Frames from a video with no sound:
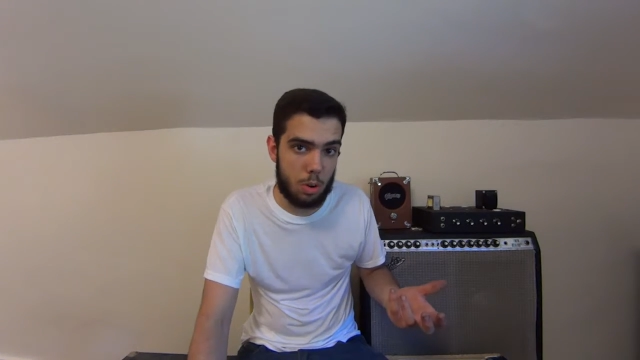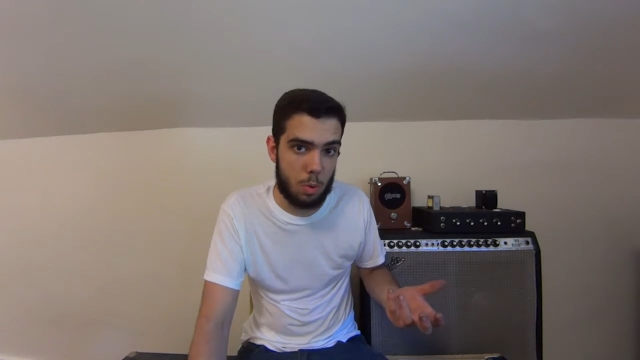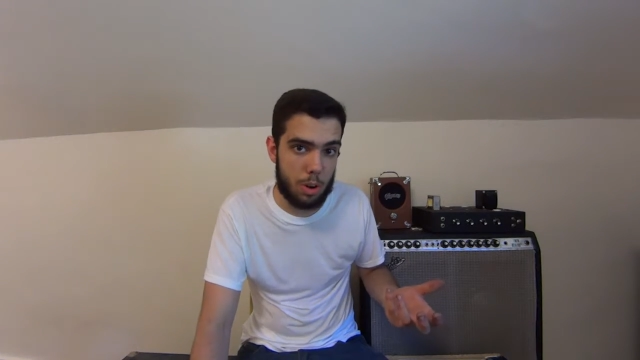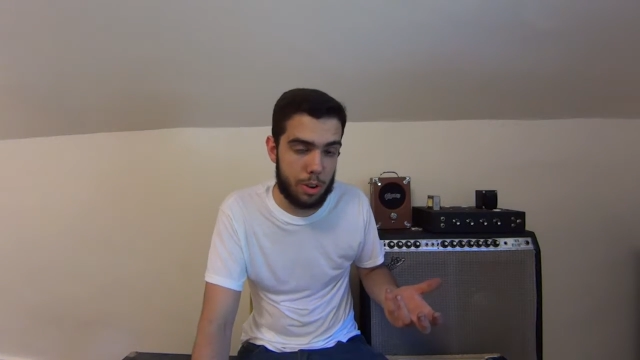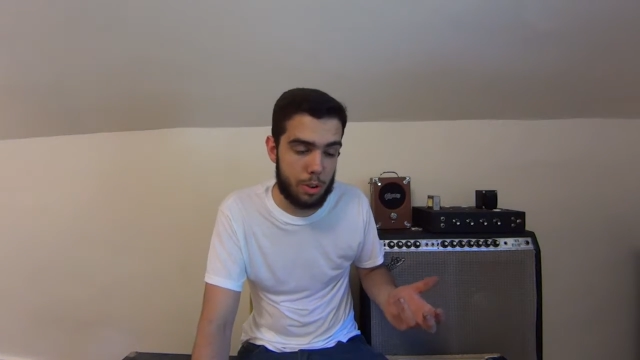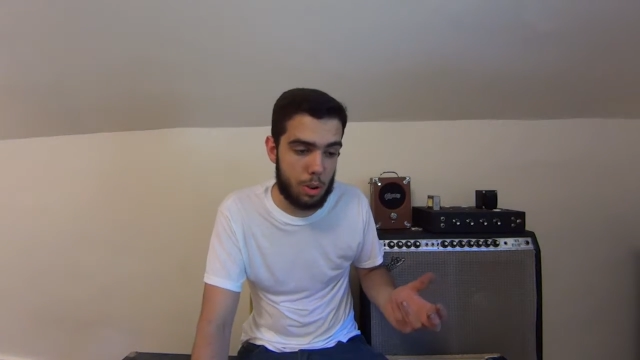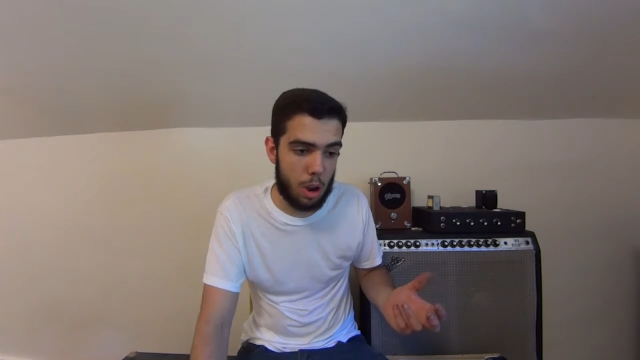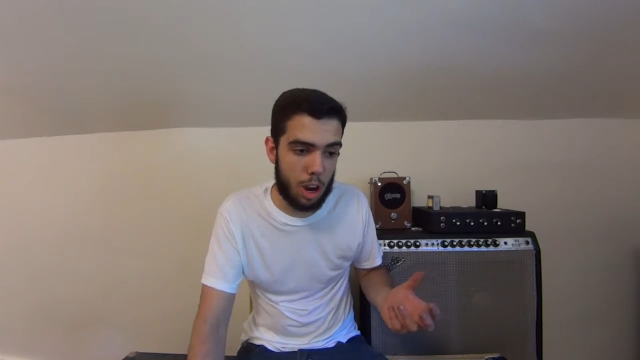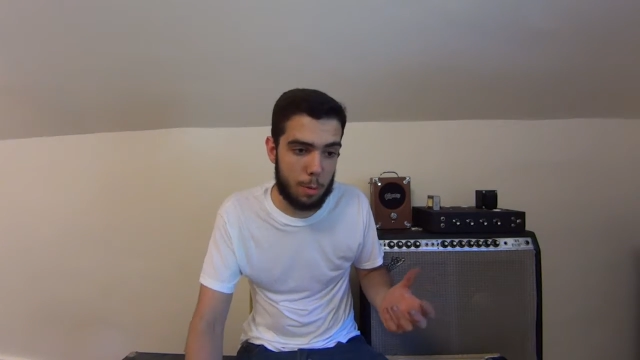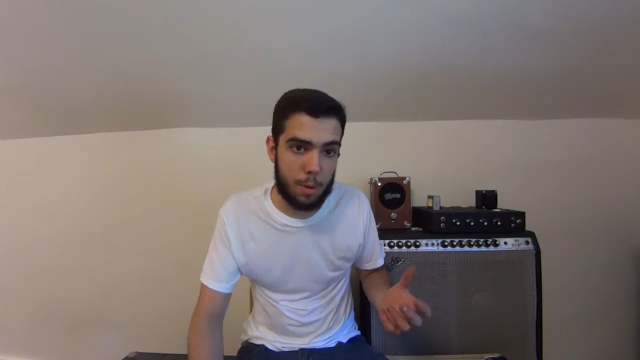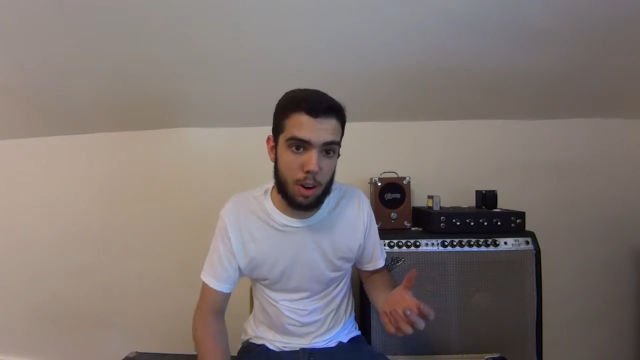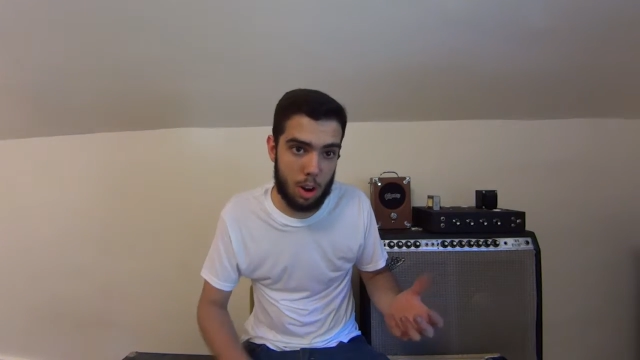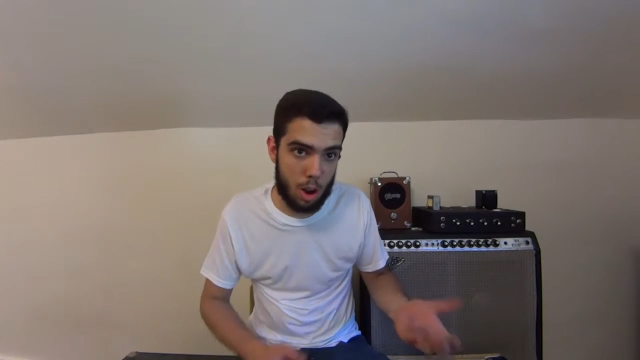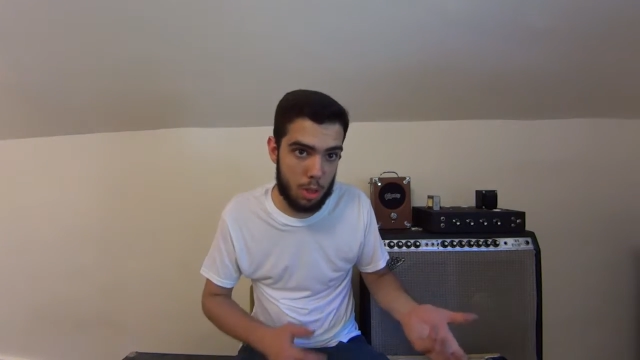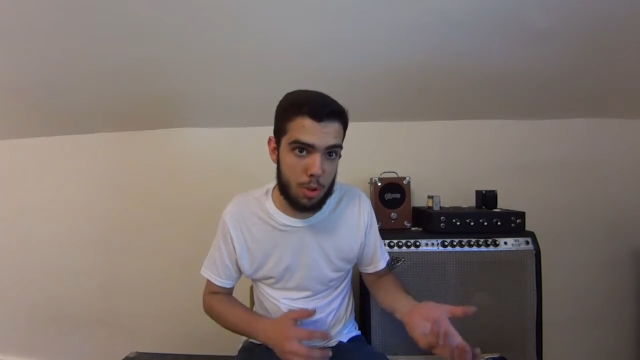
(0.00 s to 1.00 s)
when you talk about
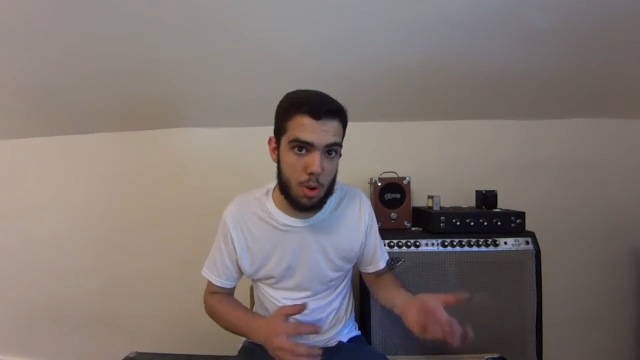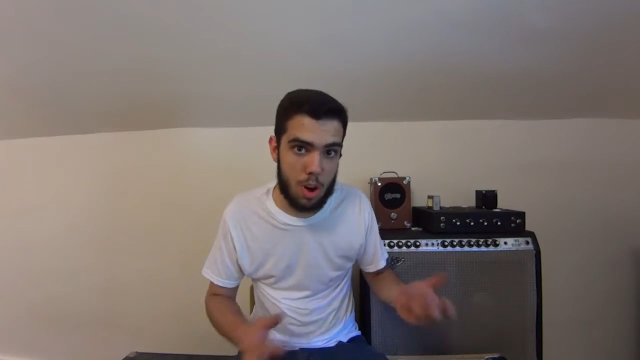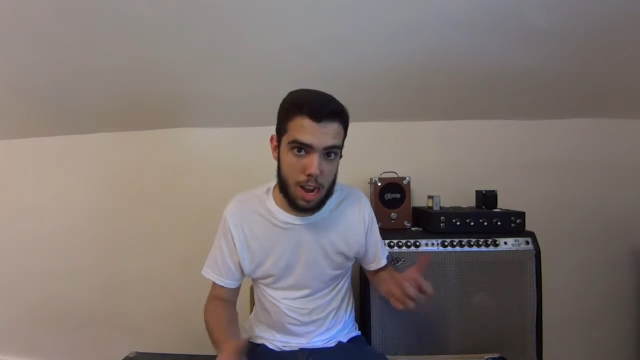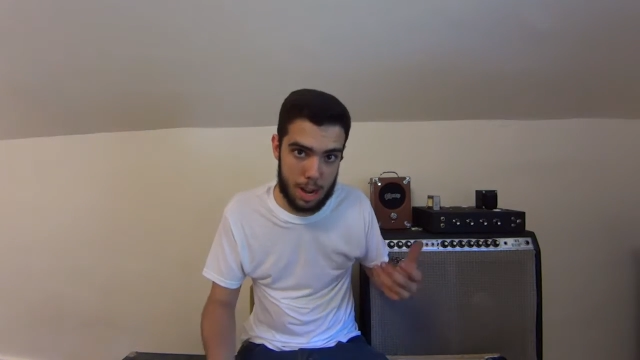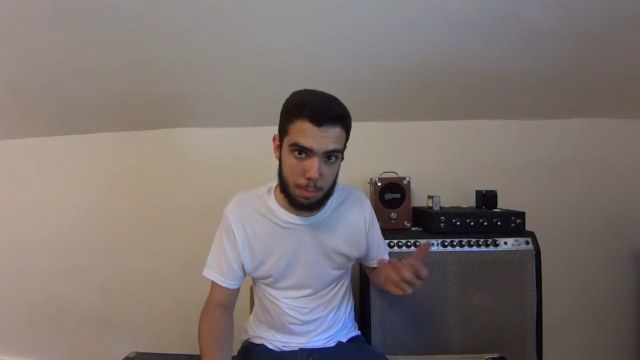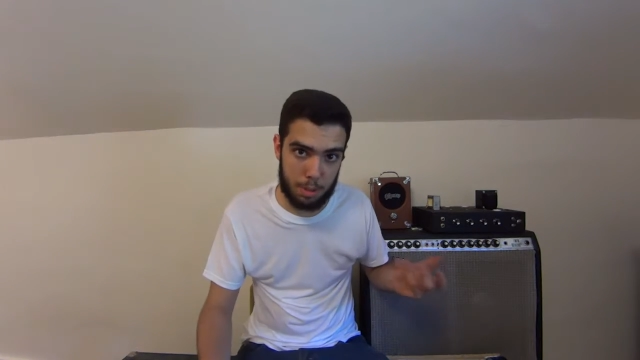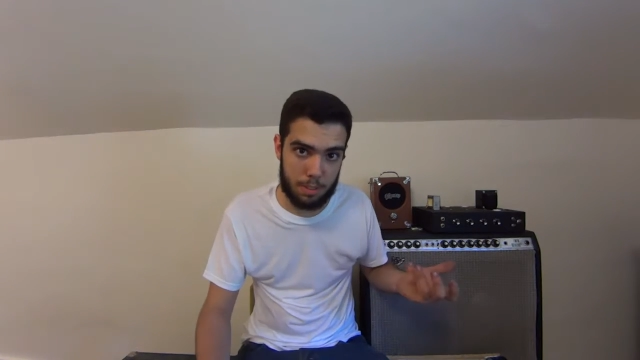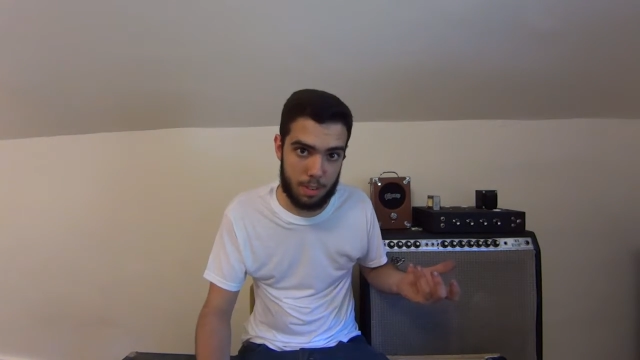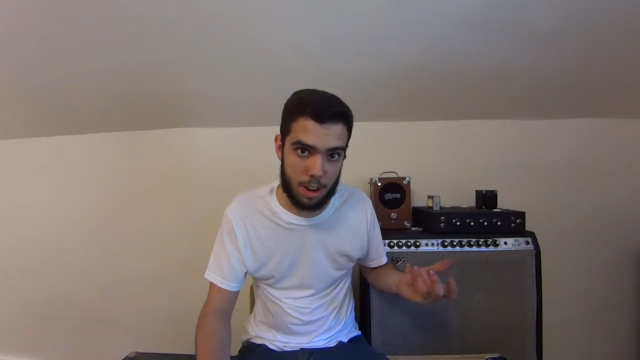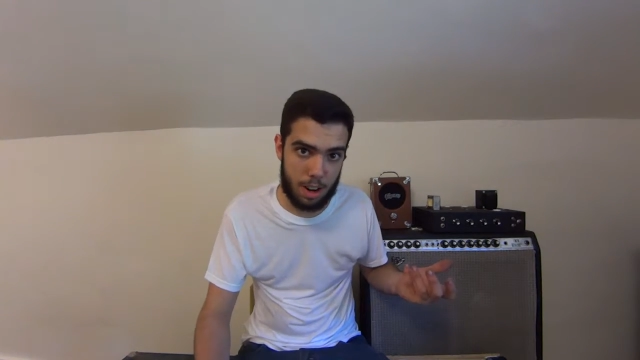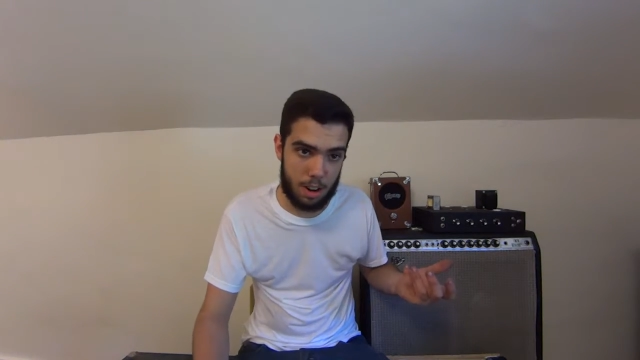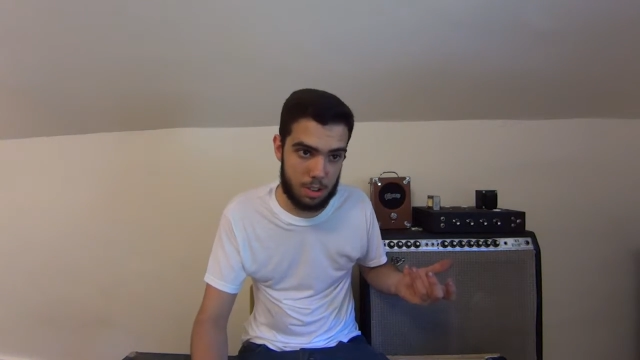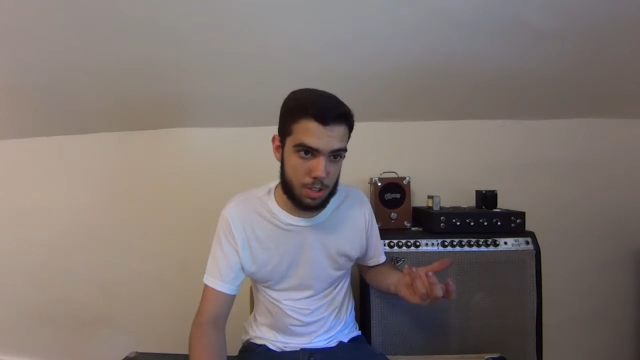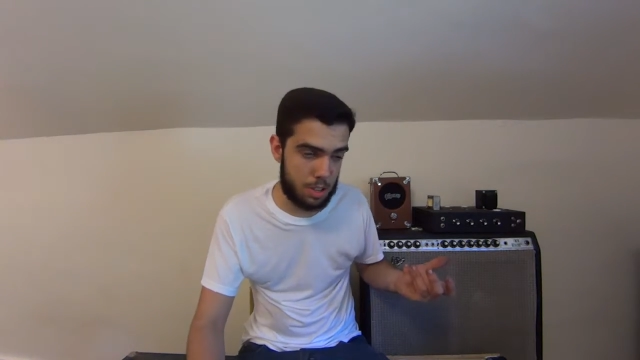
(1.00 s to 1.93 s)
other amplifiers.